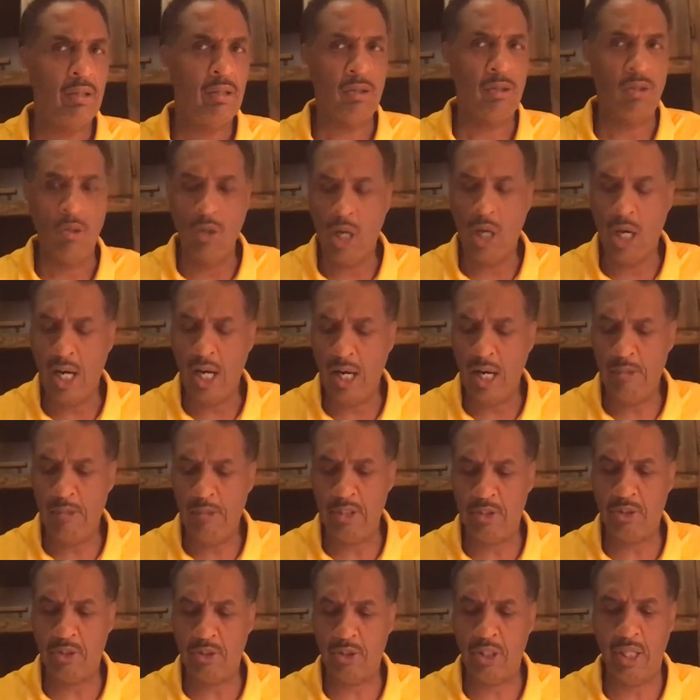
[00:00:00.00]
Do
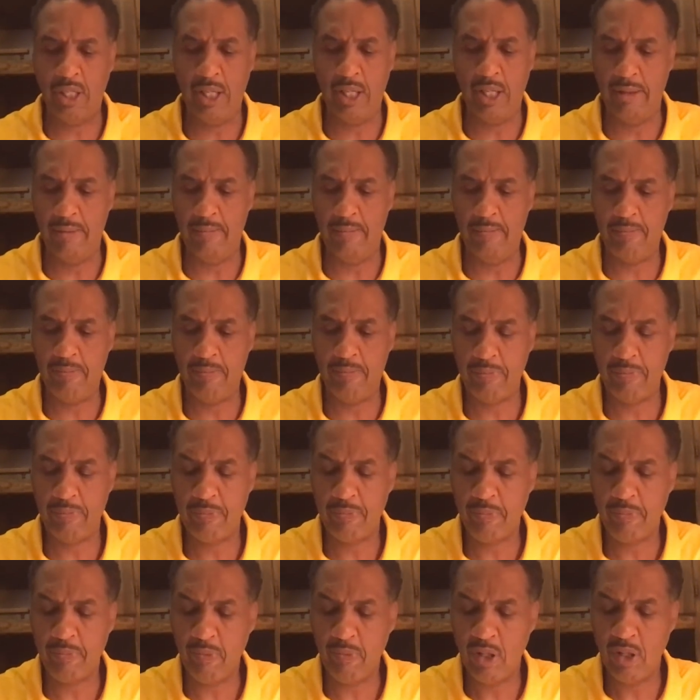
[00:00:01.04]
homage to him
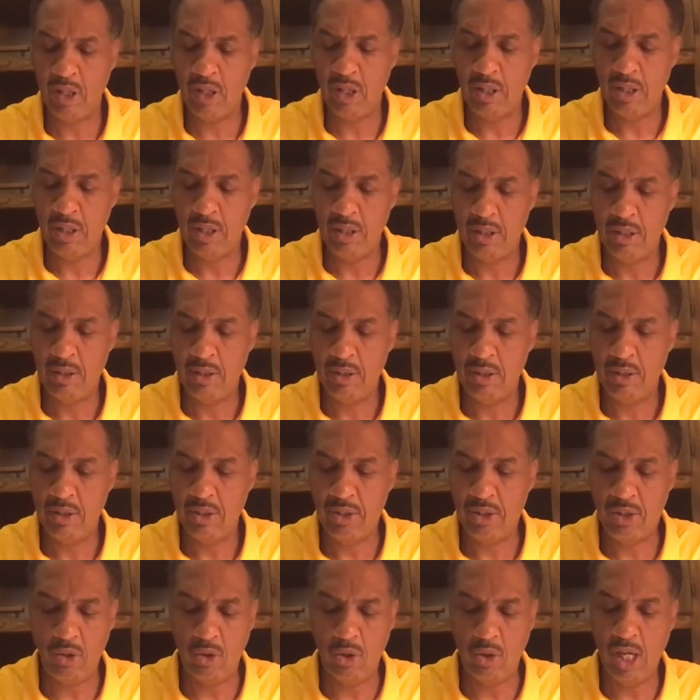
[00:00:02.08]

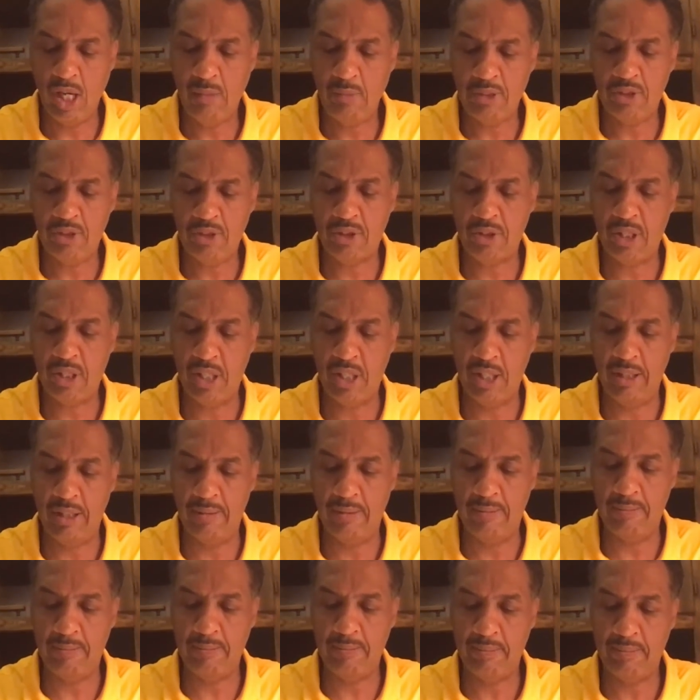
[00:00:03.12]
do homage to
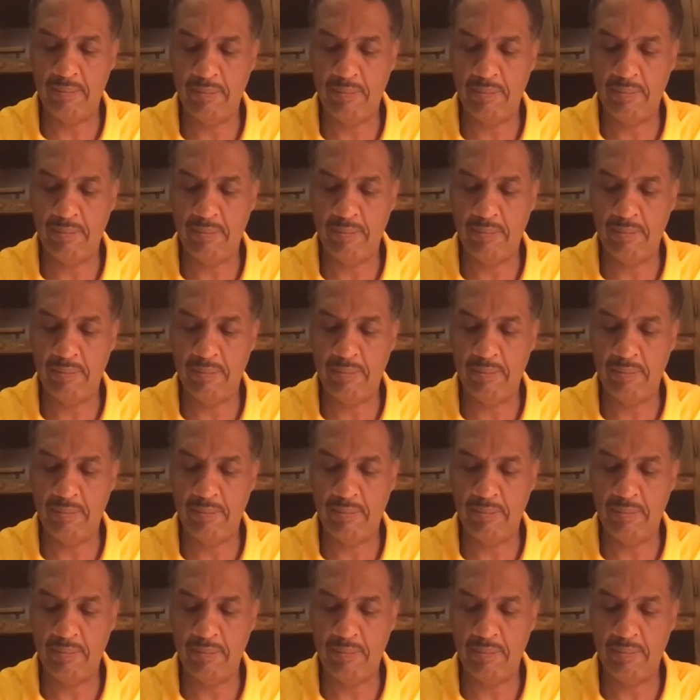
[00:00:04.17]
him.